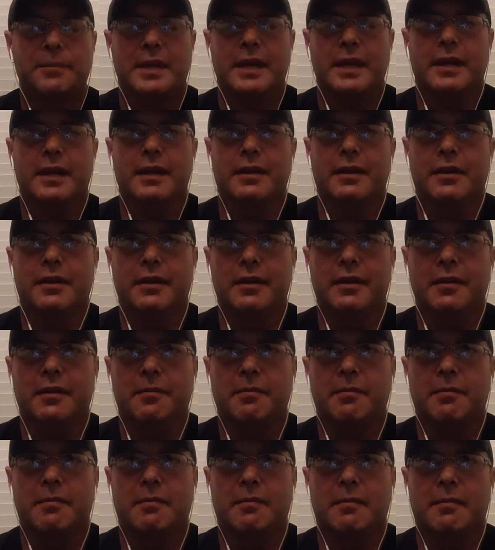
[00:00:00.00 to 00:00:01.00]
And
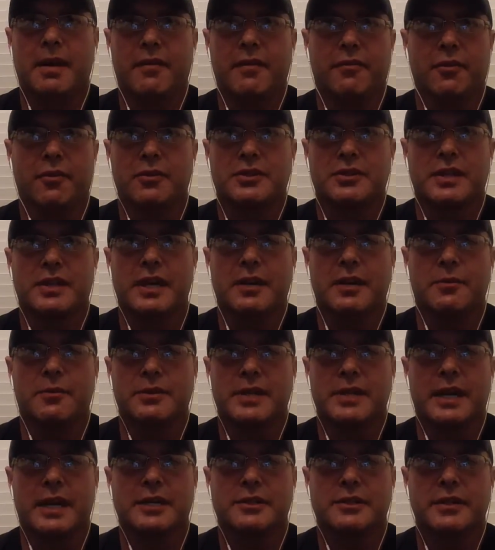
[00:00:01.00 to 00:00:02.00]
my first snake
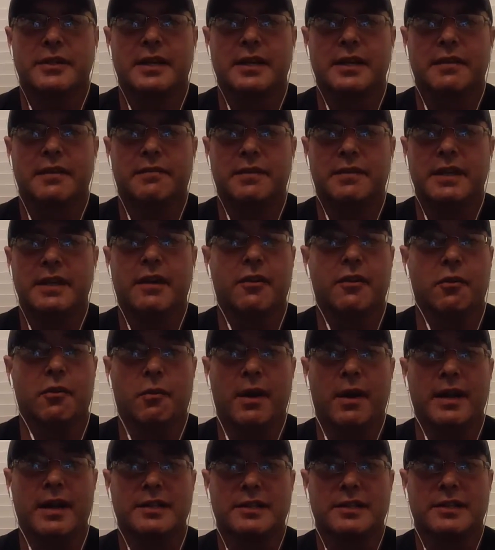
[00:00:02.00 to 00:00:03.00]
was actually a yellow
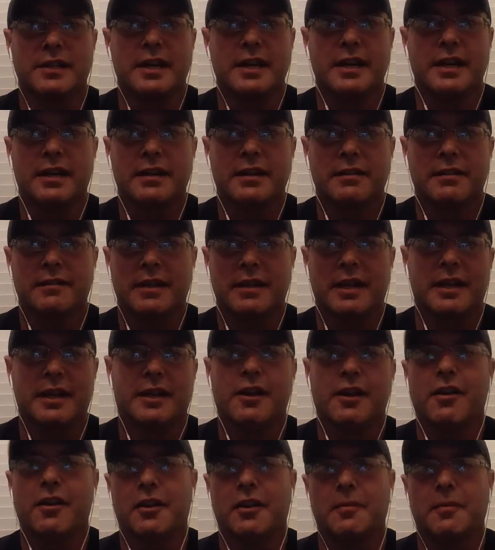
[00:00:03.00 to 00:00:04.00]
rat snake that I
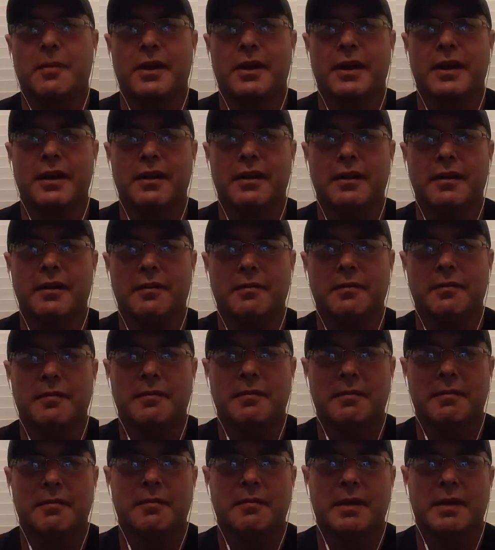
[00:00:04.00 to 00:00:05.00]
caught at
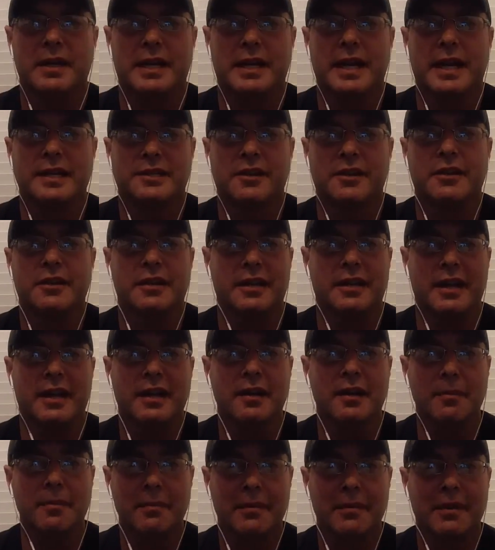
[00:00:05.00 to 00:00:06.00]
my dad's hunting
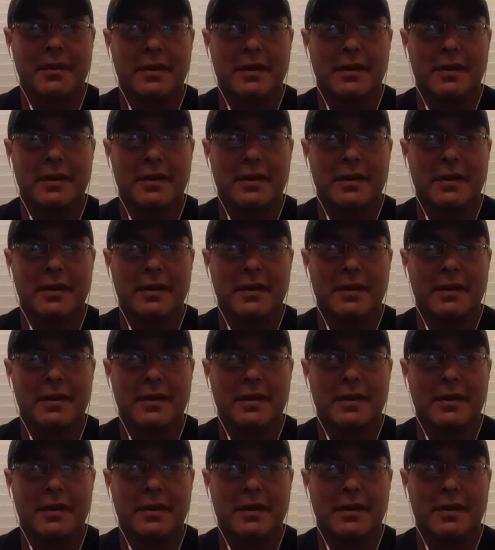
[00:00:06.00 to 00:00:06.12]
camp.